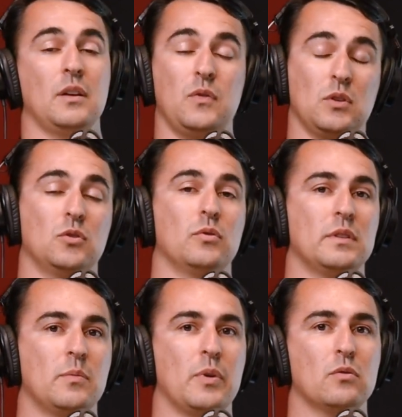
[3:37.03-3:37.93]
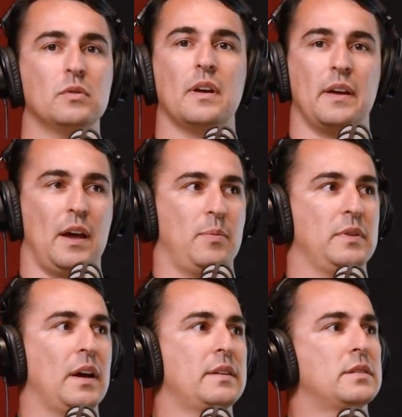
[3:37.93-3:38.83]
If you can do it in the build, happy
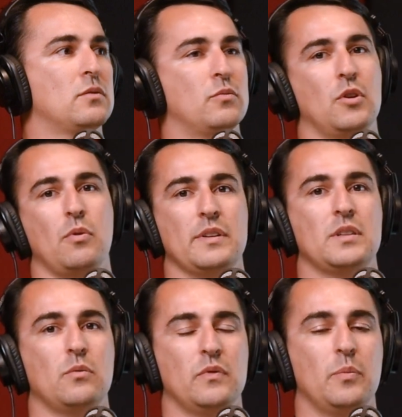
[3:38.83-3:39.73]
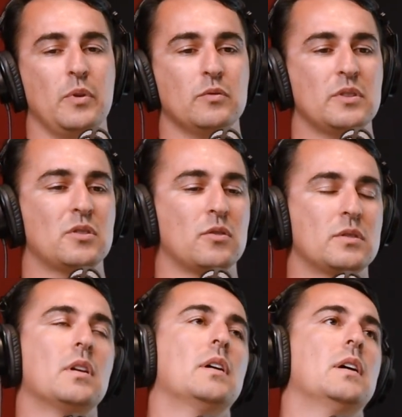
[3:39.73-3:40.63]
days, request it with the builders
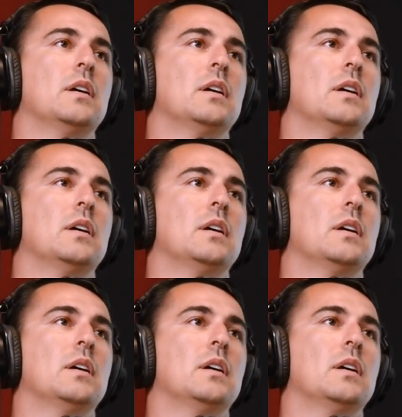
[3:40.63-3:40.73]
because